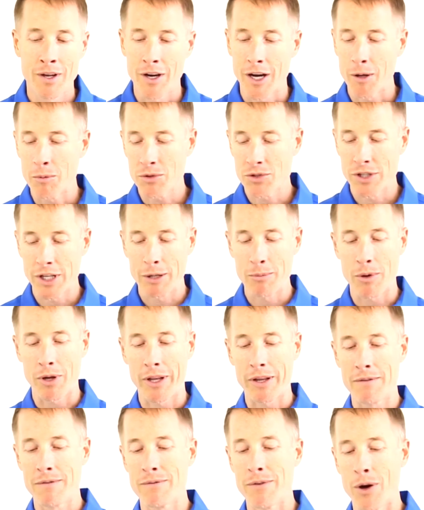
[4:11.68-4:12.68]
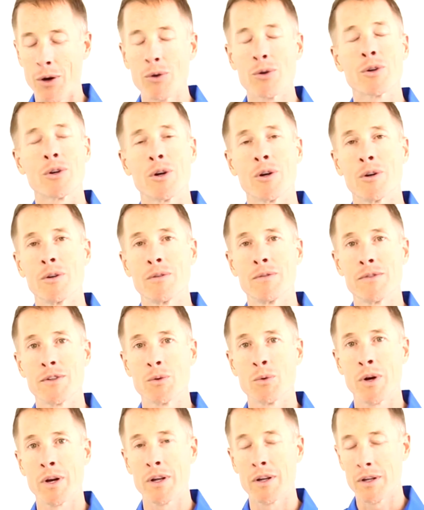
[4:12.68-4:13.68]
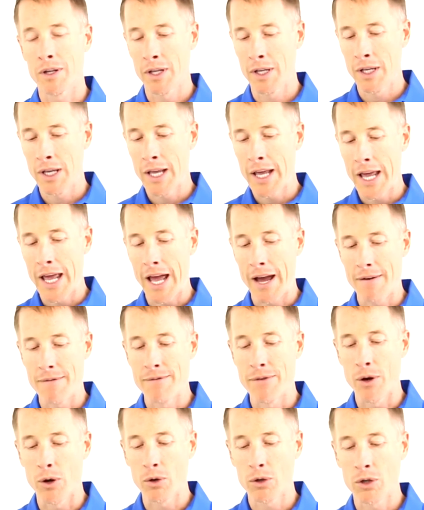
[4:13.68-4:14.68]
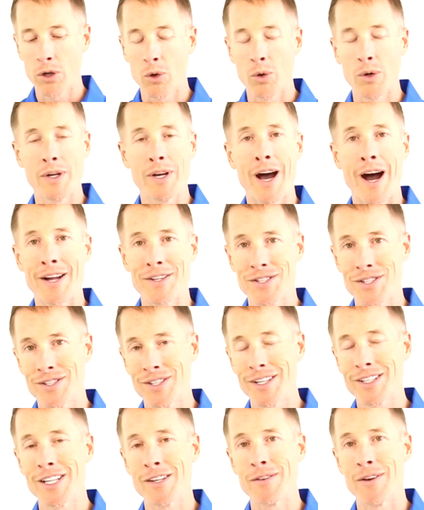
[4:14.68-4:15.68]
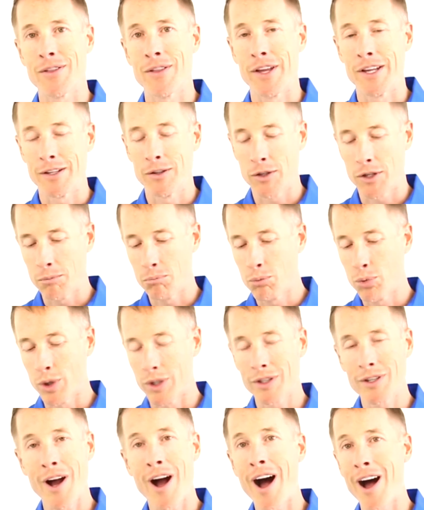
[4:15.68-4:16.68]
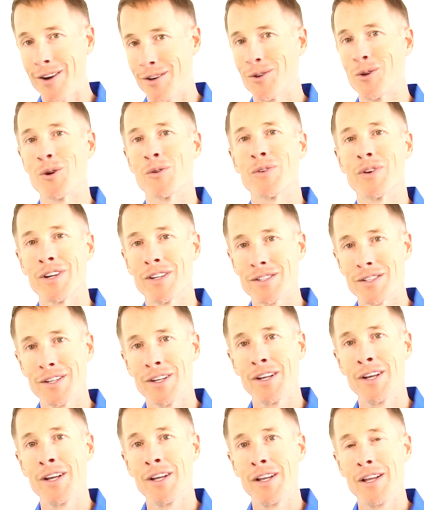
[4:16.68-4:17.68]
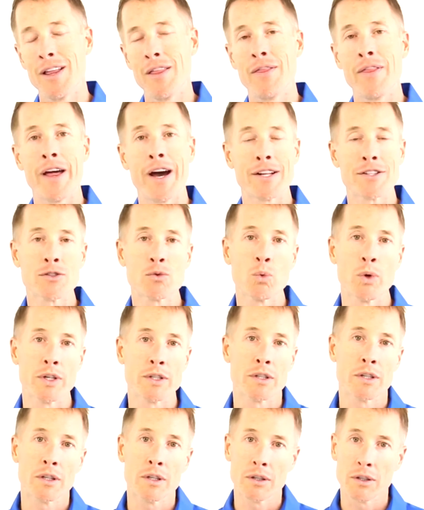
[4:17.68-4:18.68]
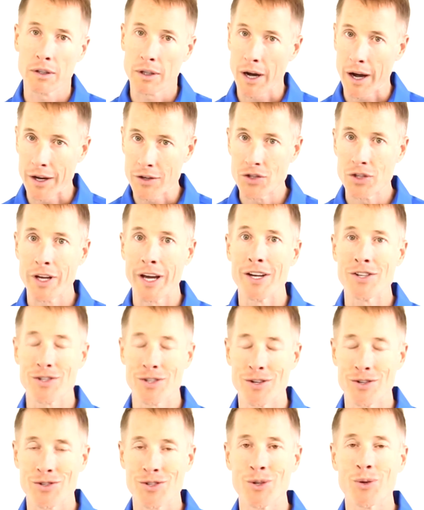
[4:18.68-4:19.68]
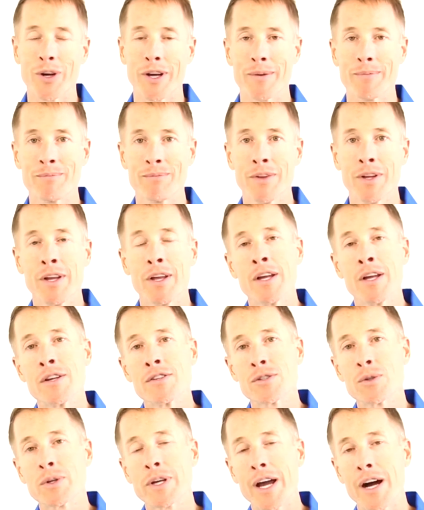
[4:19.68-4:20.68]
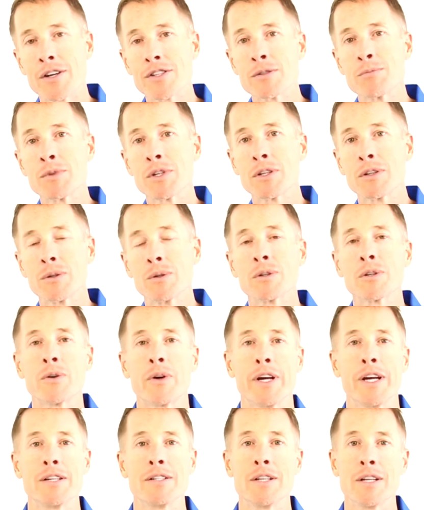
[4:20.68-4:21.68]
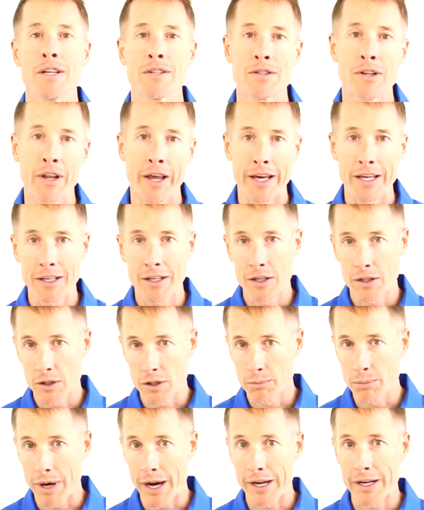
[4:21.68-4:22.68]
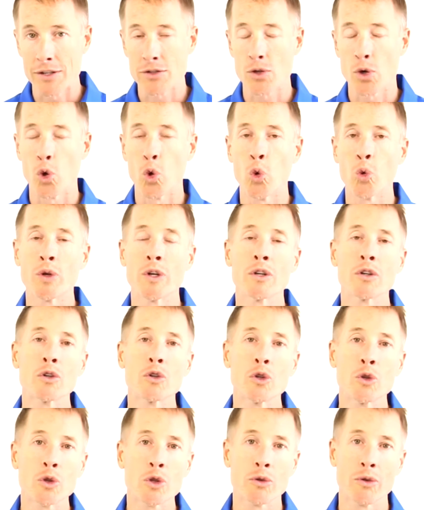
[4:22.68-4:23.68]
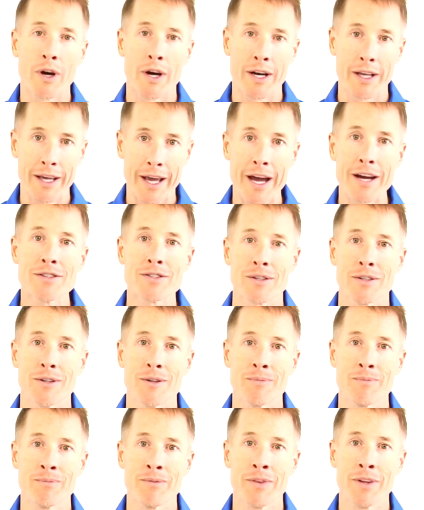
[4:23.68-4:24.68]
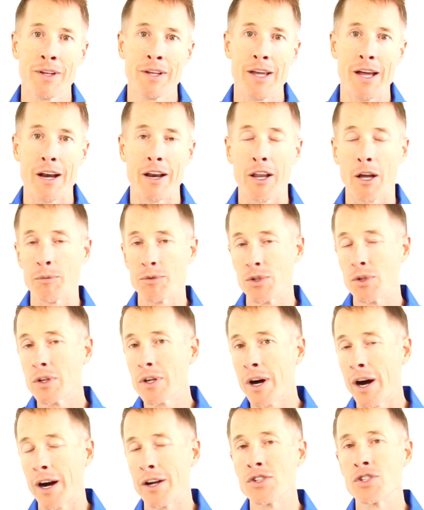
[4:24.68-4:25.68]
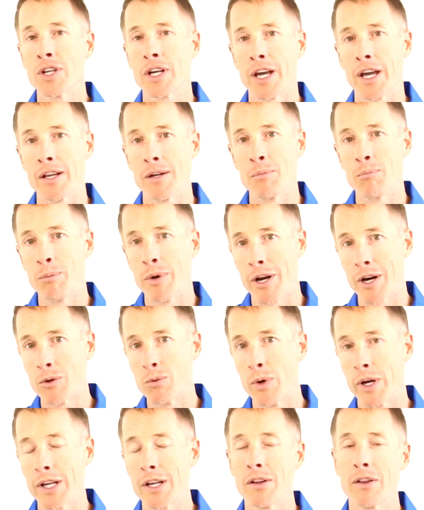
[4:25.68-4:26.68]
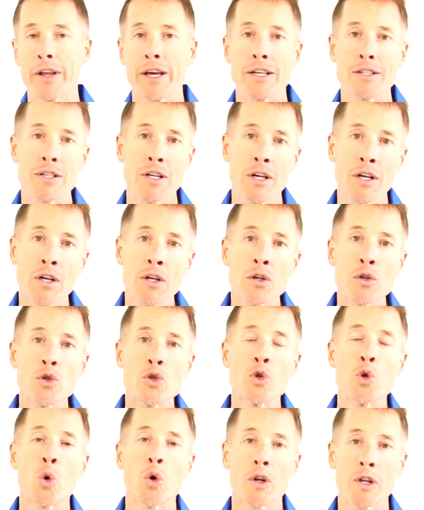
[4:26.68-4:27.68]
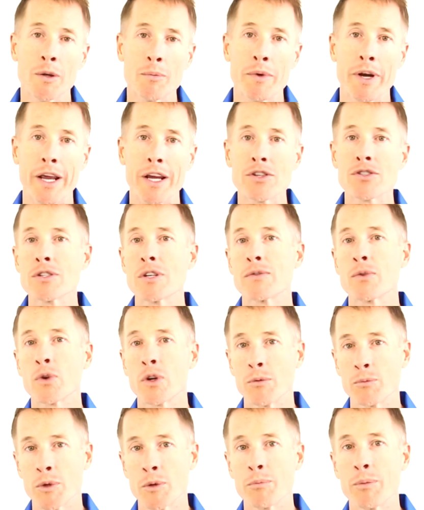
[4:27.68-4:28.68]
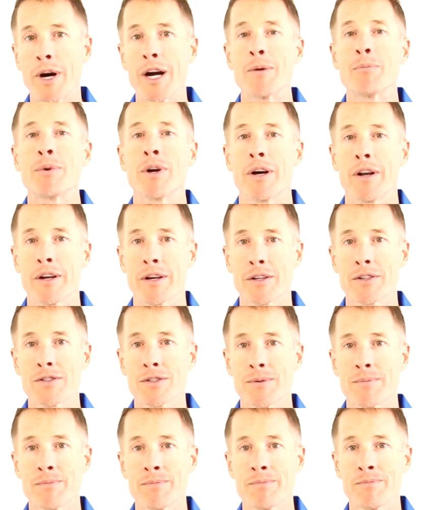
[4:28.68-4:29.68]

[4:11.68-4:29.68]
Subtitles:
I almost think about like Velcro. If you want to have Velcro not stick to everything, you could put cotton over it, and that's what conjugation is doing. So calcium deglucurate is like your body's own glucuronic acid, and helps you conjugate and better regulate your elimination of hormone byproducts.